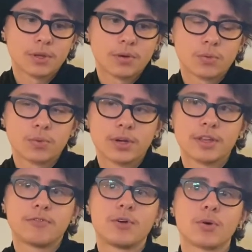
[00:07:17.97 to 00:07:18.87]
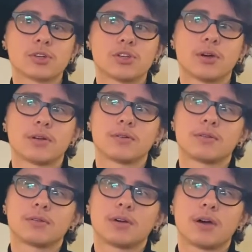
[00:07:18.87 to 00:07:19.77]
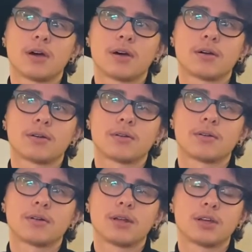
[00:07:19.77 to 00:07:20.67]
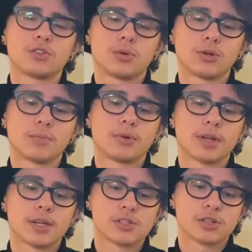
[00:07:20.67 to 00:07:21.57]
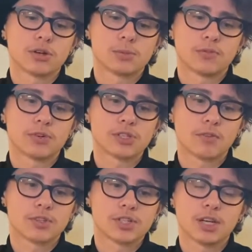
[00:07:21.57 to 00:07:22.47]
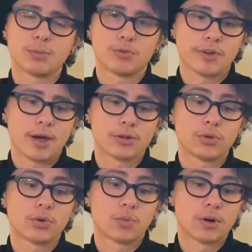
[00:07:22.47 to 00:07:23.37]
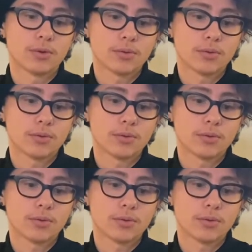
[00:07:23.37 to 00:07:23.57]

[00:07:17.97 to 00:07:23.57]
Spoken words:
really focus on getting into a good place in terms of your self-esteem, your value, your worth,